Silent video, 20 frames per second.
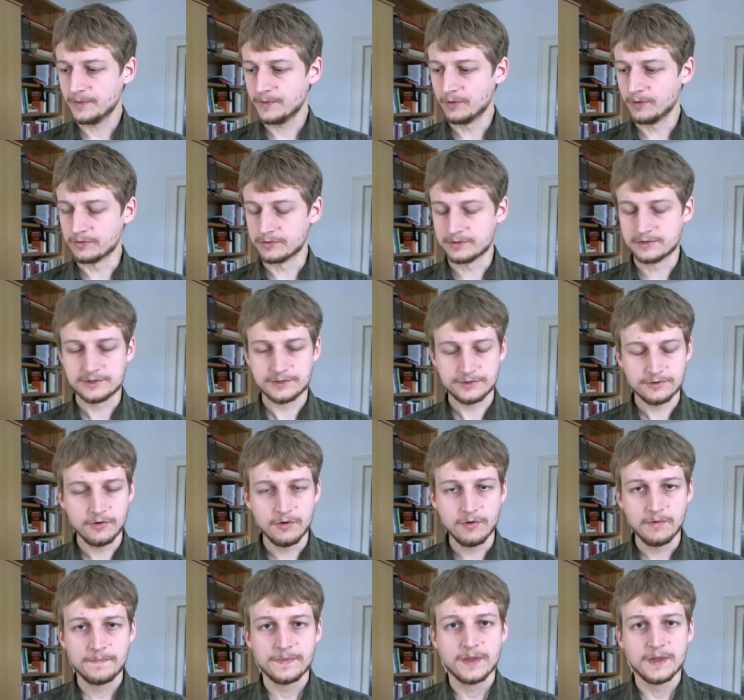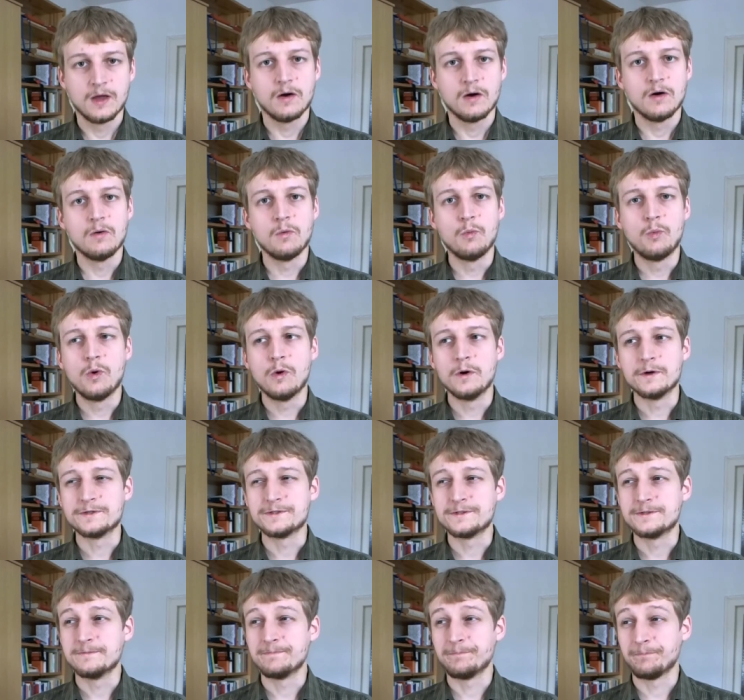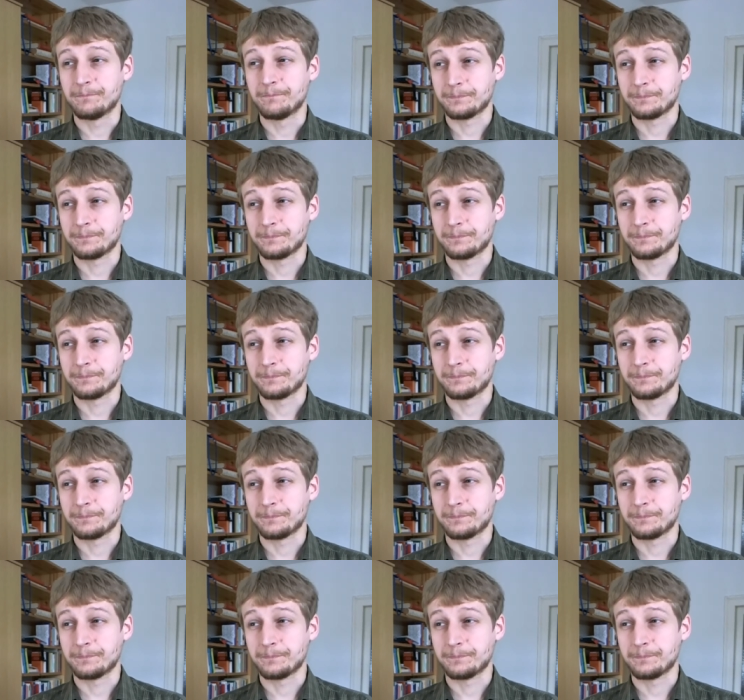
or saw was